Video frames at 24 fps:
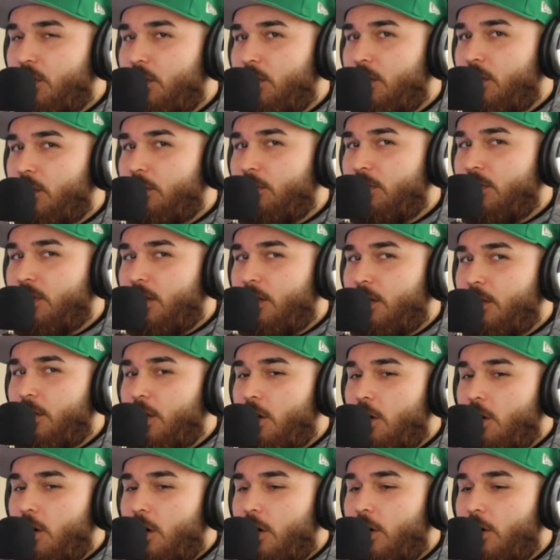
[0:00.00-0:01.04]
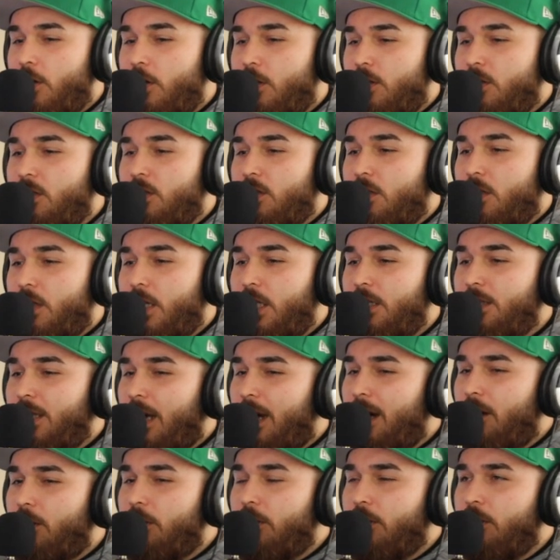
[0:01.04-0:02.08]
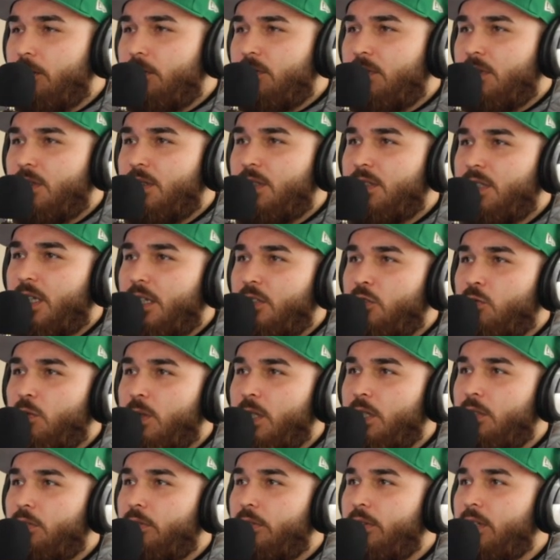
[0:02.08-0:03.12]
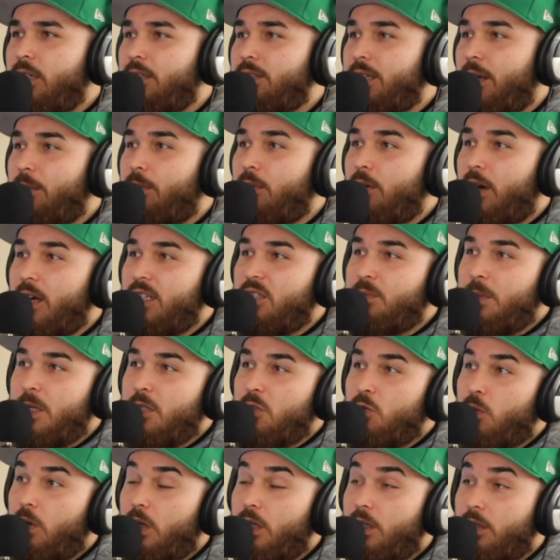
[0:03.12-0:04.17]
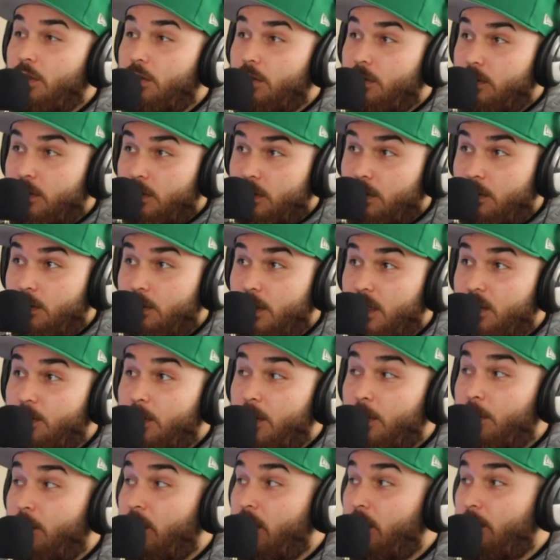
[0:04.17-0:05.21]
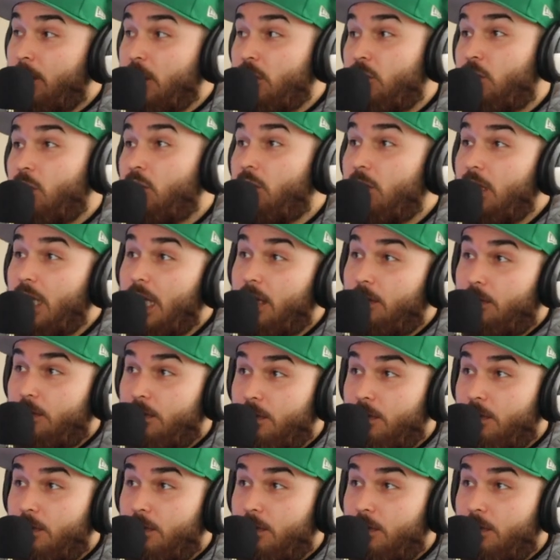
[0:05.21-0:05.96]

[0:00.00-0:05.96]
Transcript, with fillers: there was a young artist and he's like, How old are you? And he's like 23. He's like, Bro, I spent 20 years. I spent pretty much your whole life. Yeah, he's